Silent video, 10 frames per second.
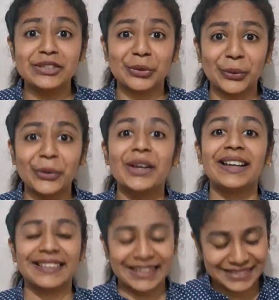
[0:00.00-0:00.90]
So
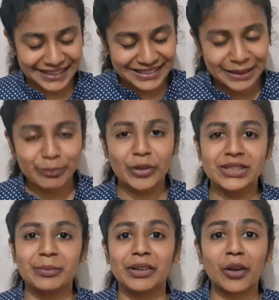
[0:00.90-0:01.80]
nothing is
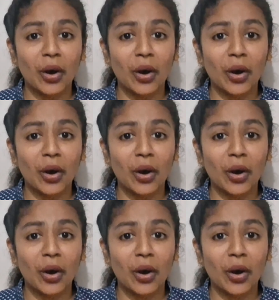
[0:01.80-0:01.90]
impossible.